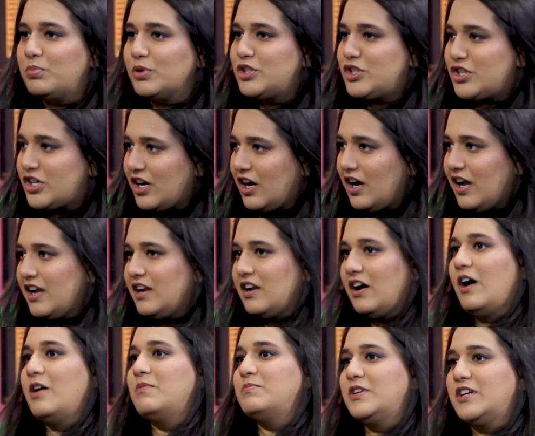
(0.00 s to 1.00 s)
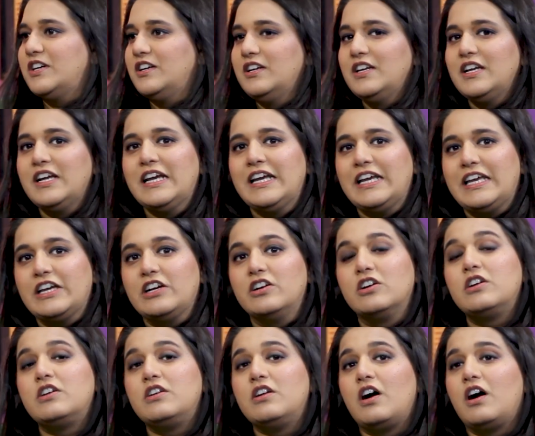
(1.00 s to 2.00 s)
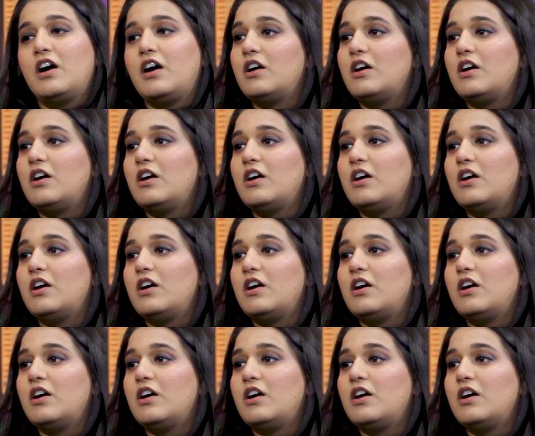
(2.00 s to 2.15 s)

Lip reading: Bushra and Aminah here